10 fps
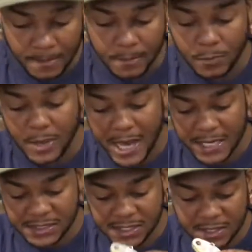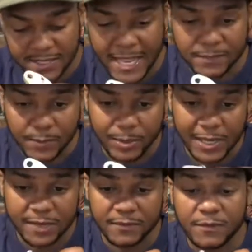We got us the adapter
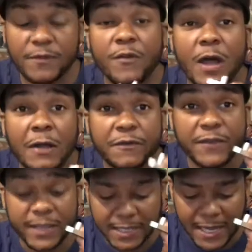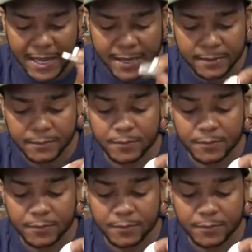plate for our feed line.